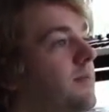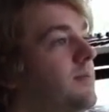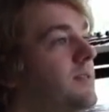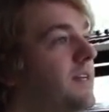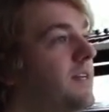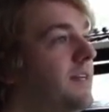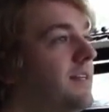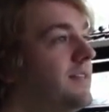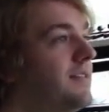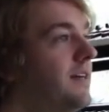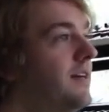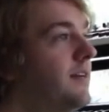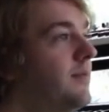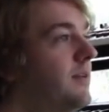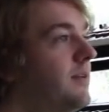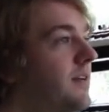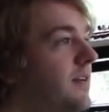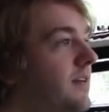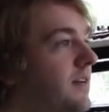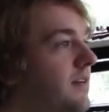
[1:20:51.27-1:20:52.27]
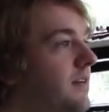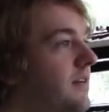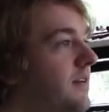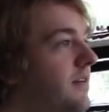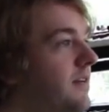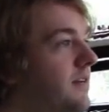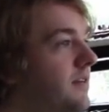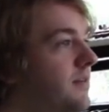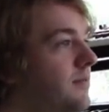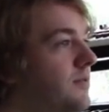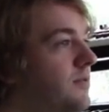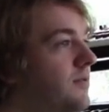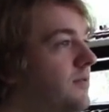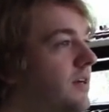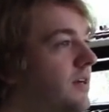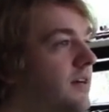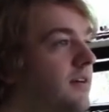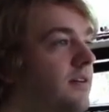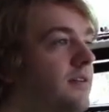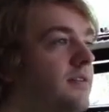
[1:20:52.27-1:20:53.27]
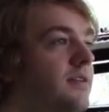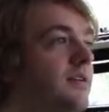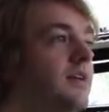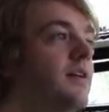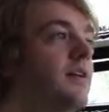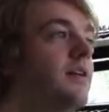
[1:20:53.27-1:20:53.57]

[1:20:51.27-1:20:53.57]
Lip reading: Second time it comes around, does